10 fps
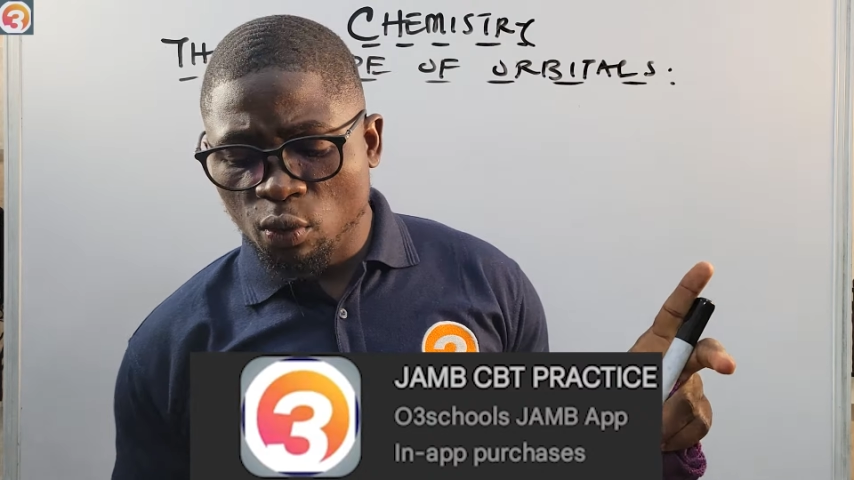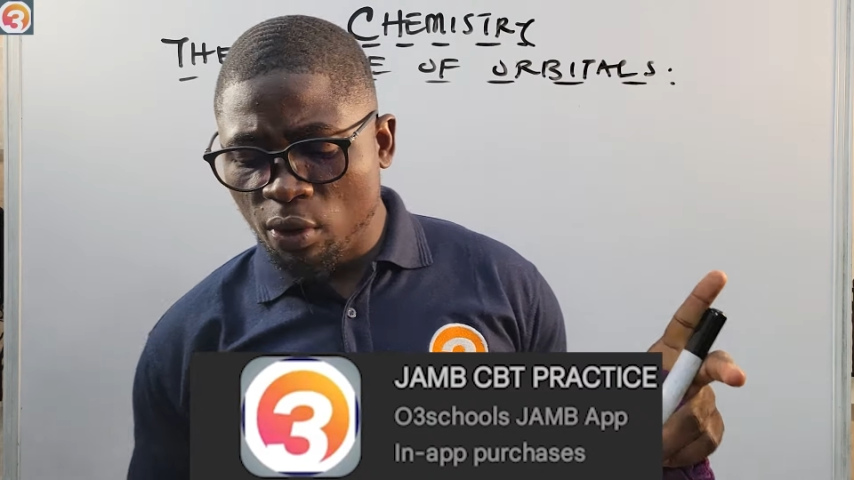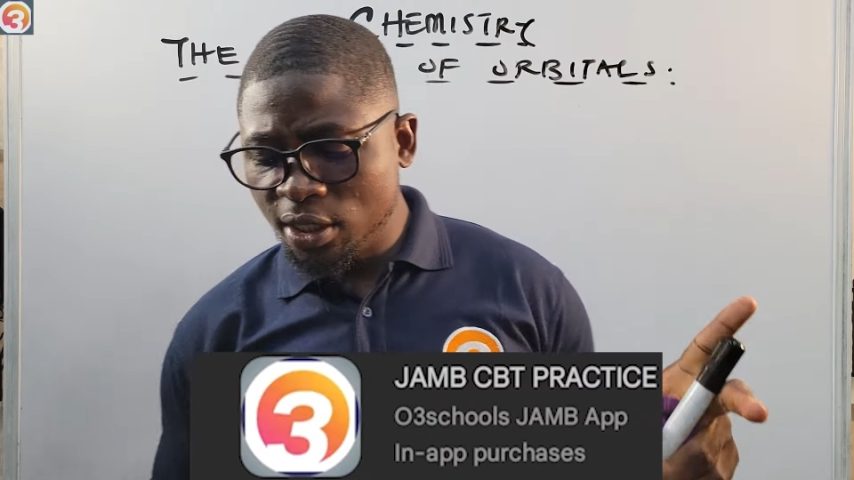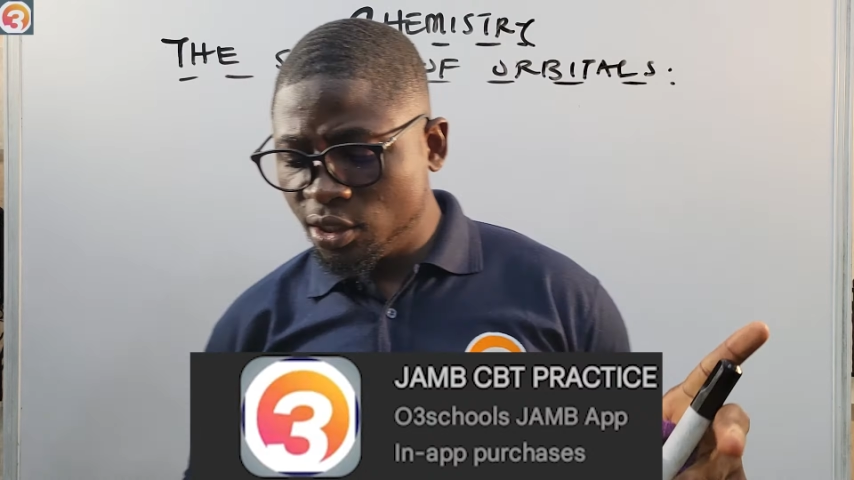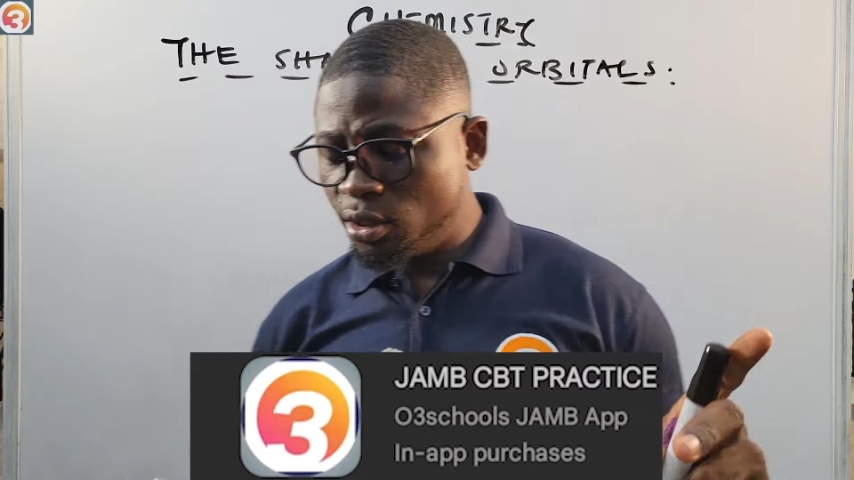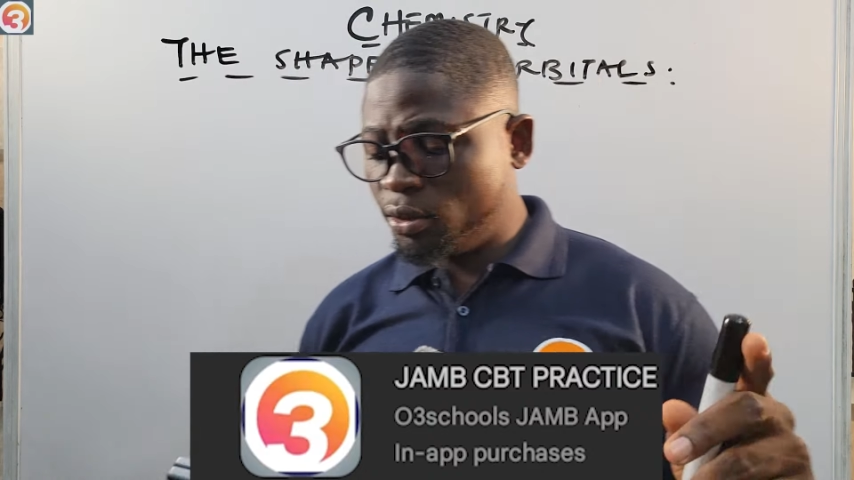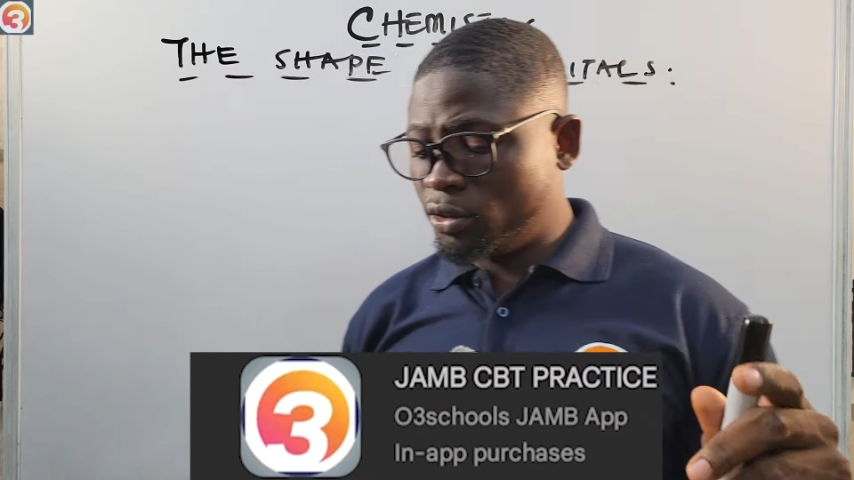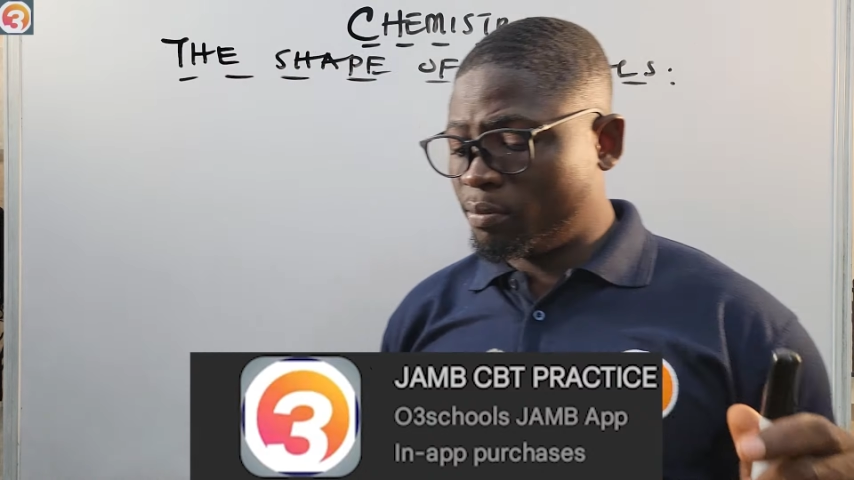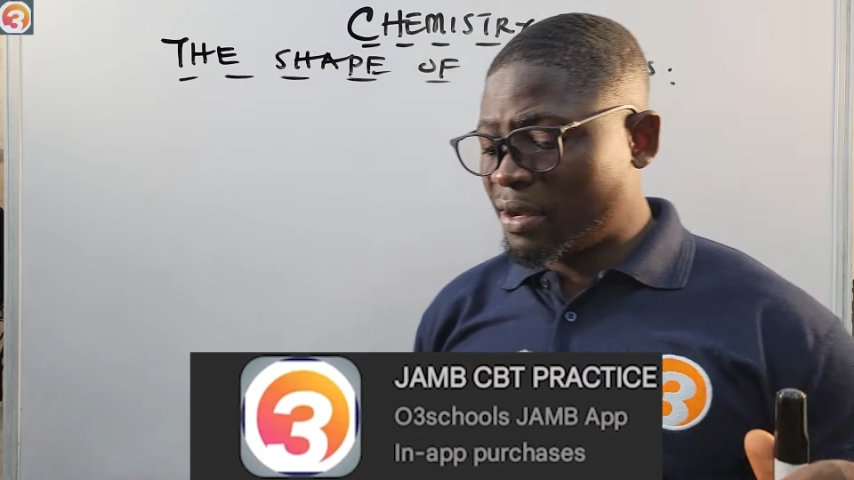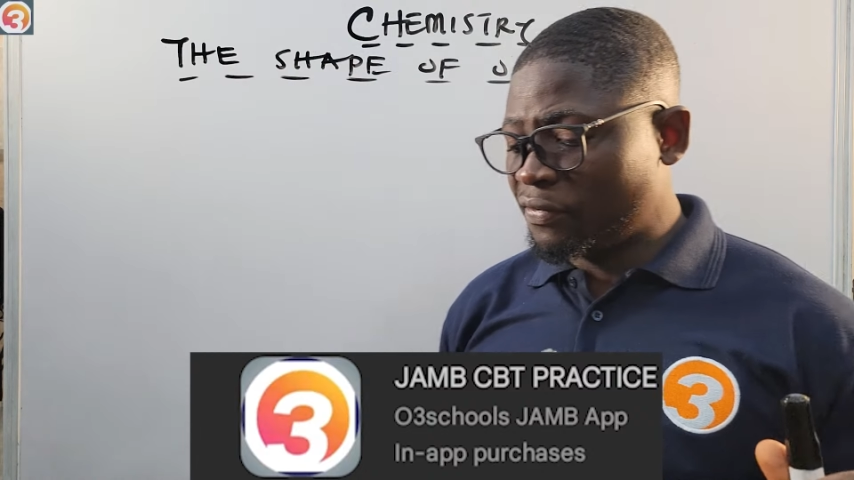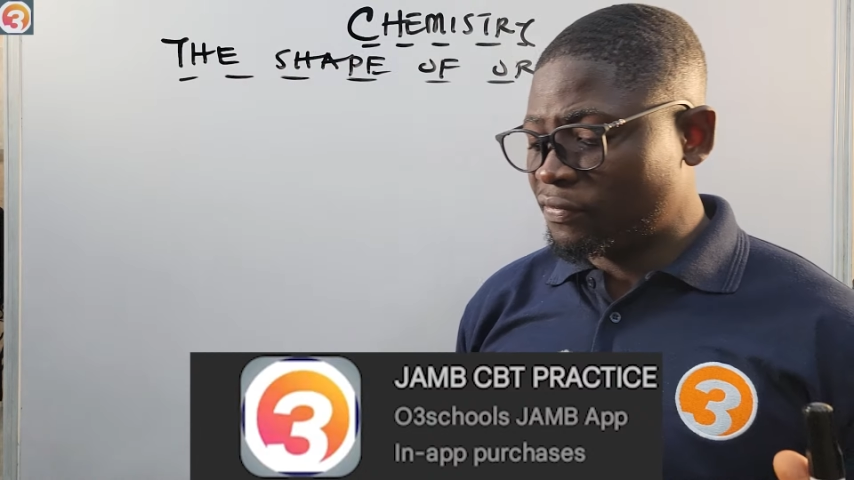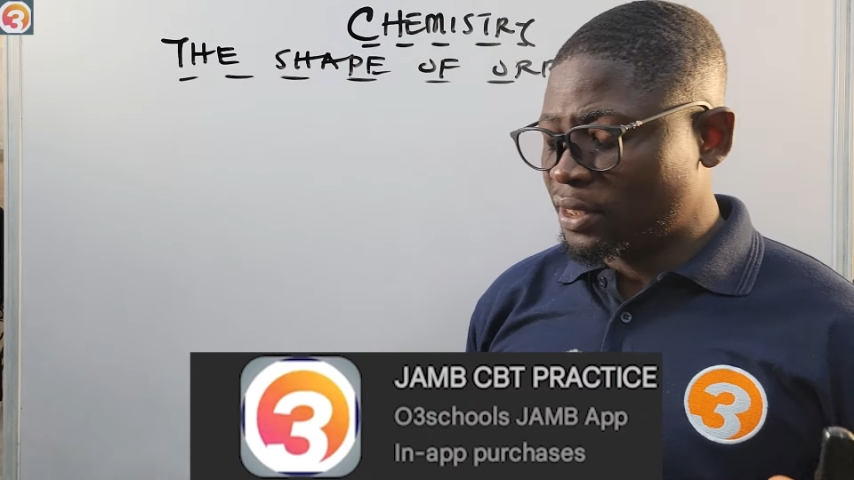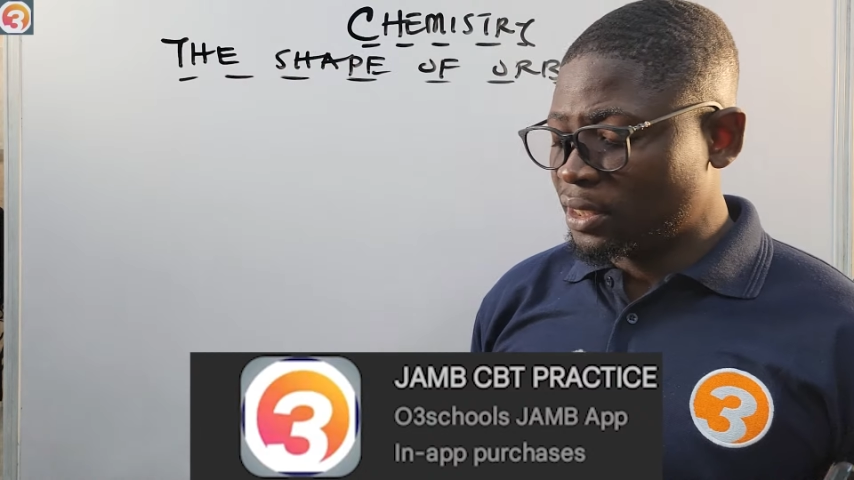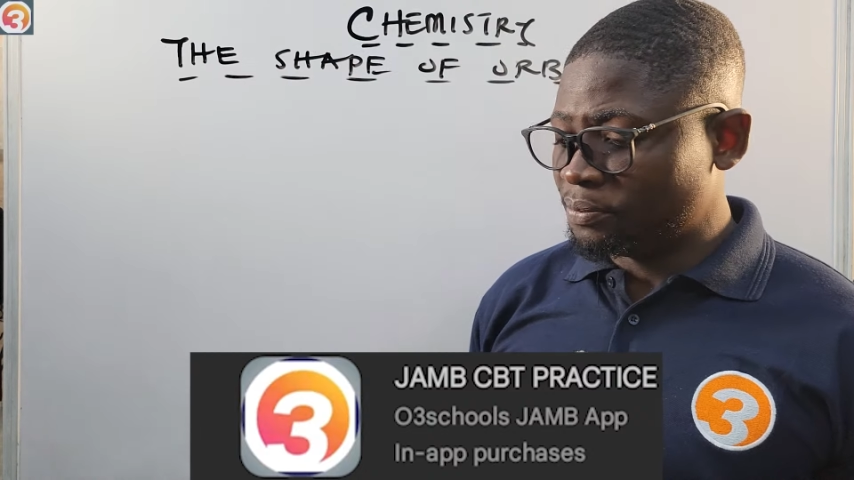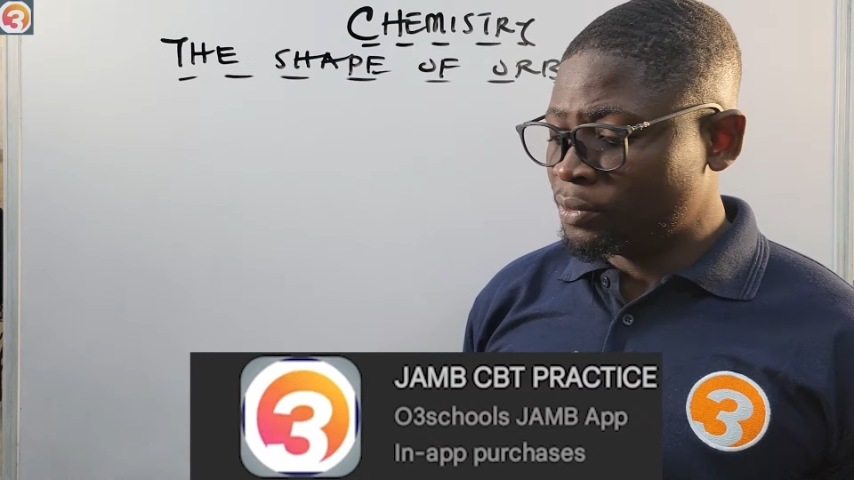question number
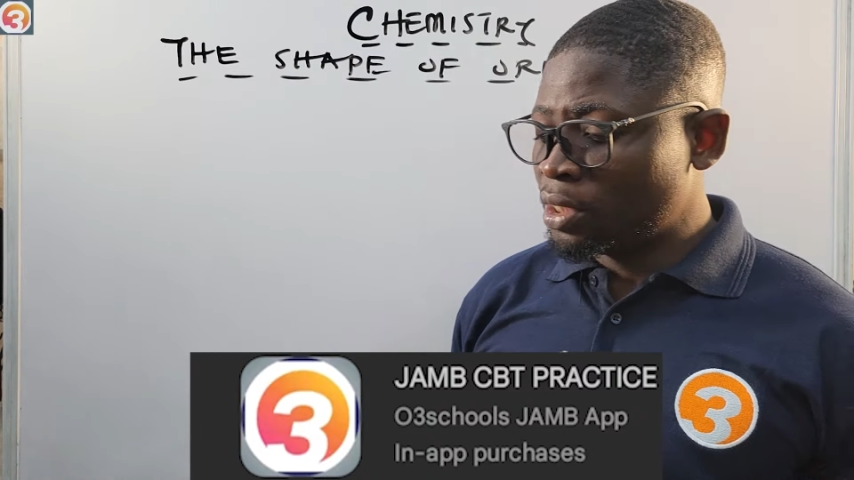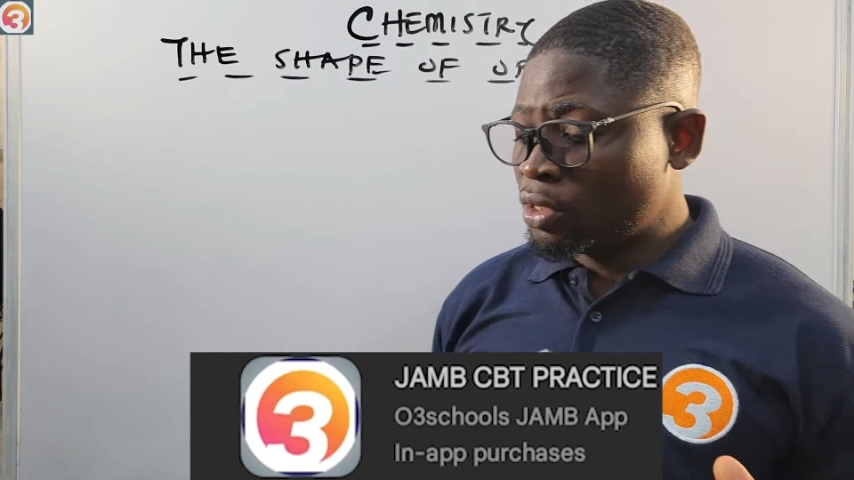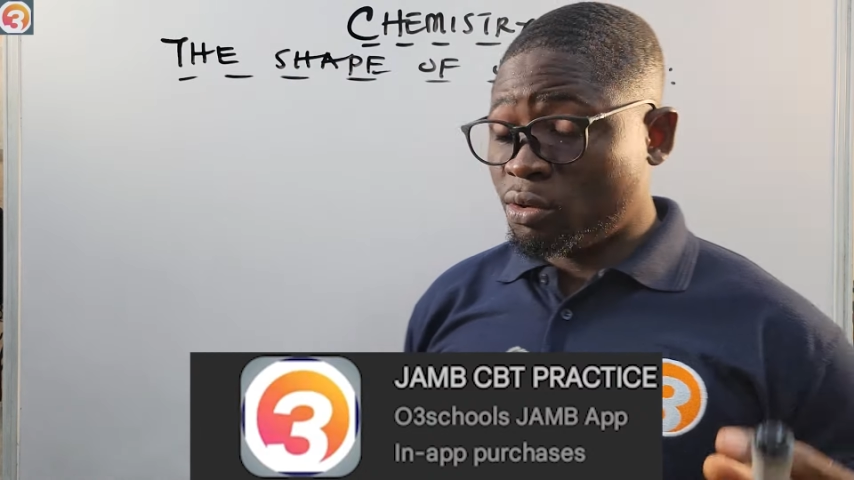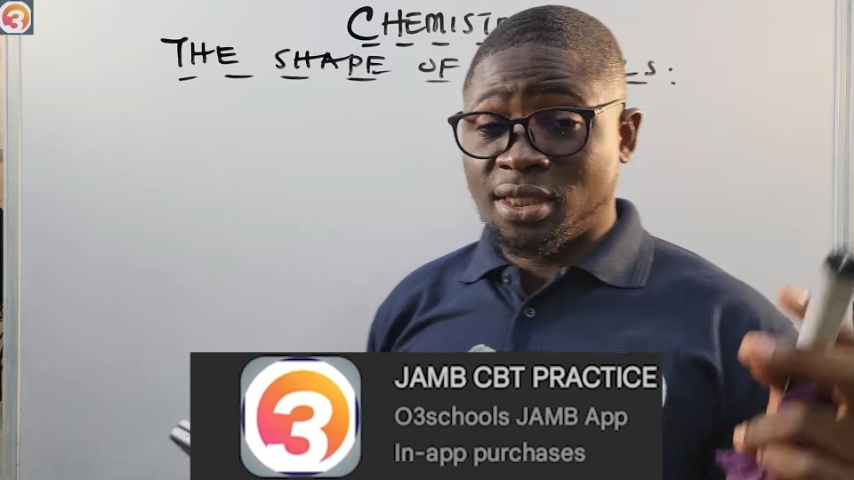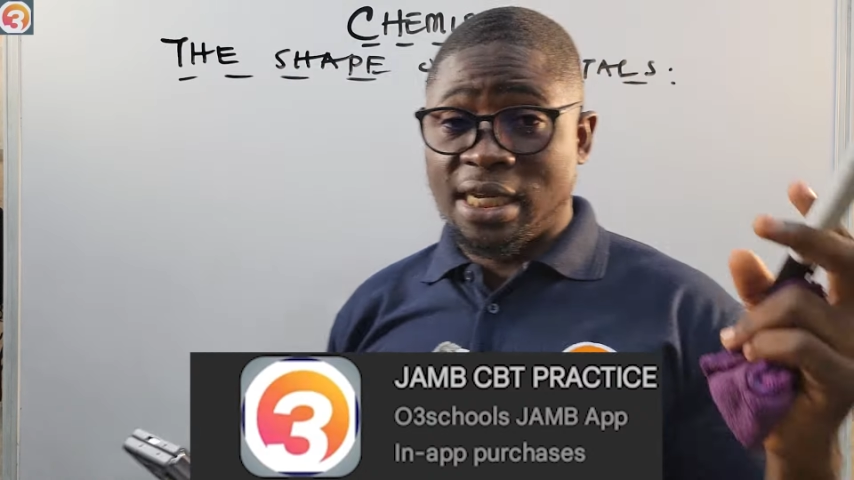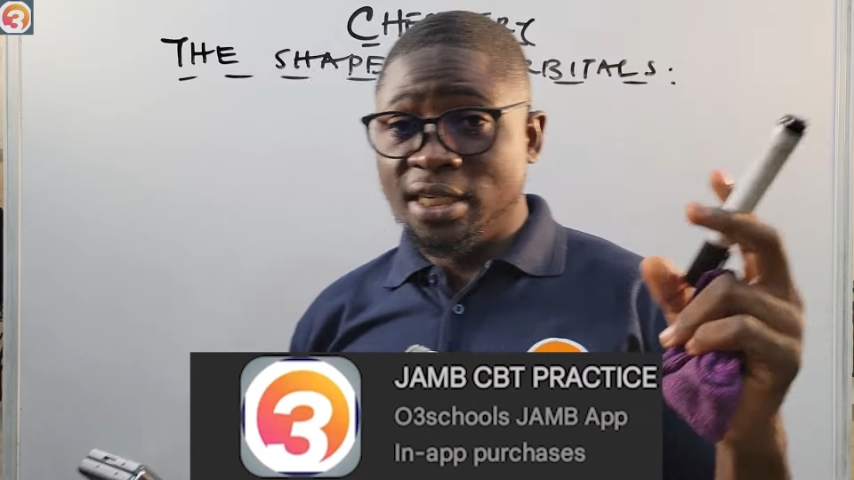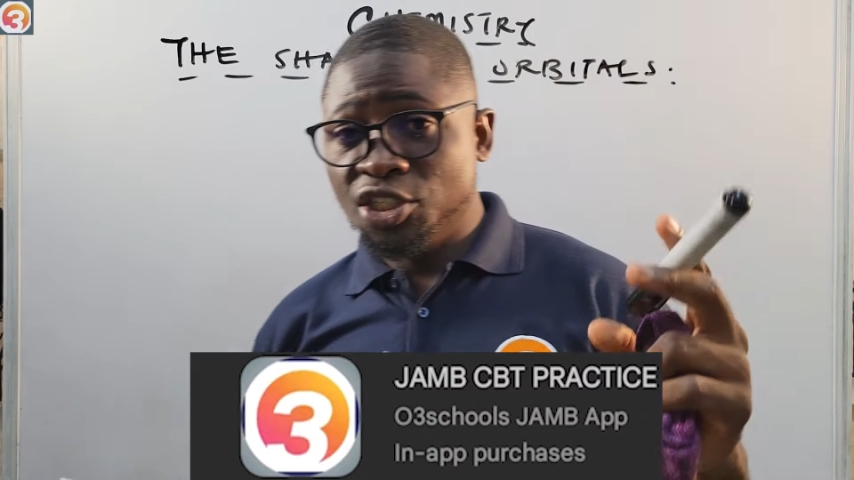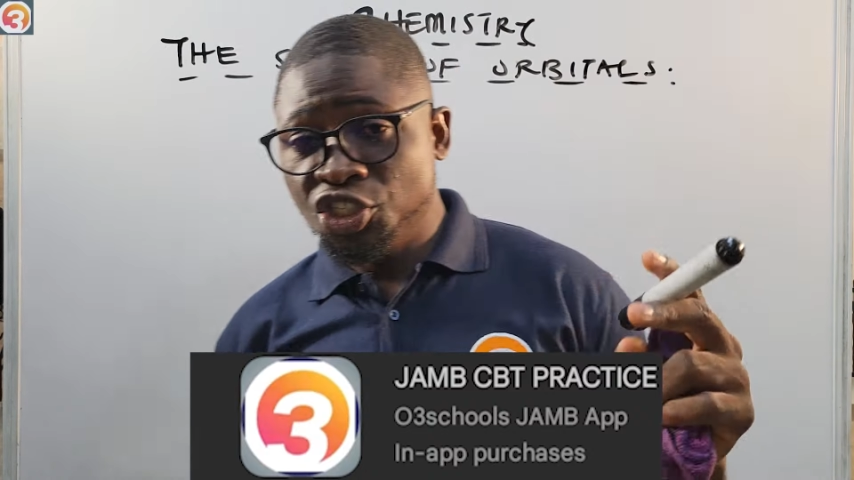15 concerning the